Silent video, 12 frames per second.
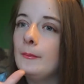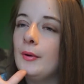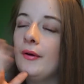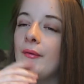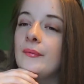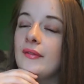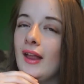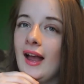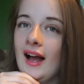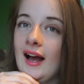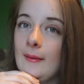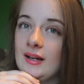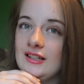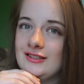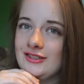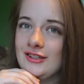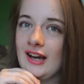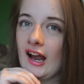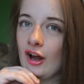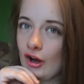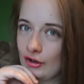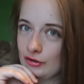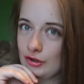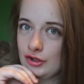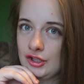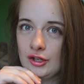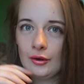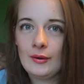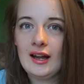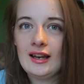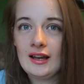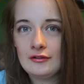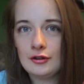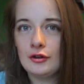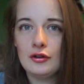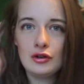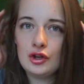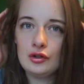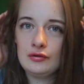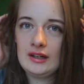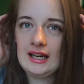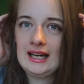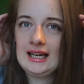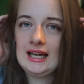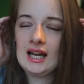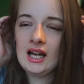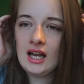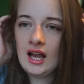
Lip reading: But I managed to get on to a level 3